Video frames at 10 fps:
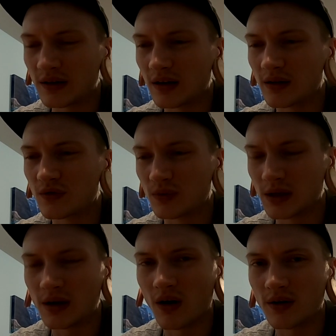and then it's
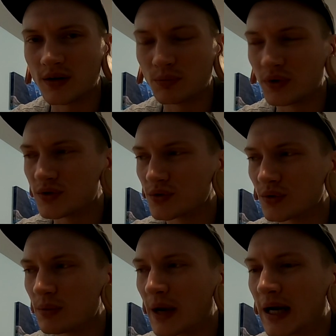really hard to put
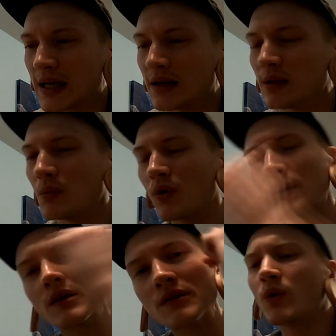jewelry back in the
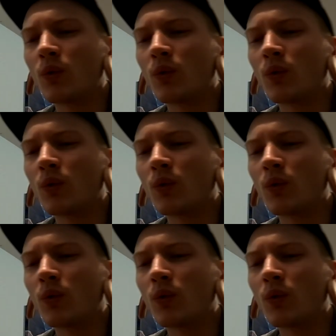mornings.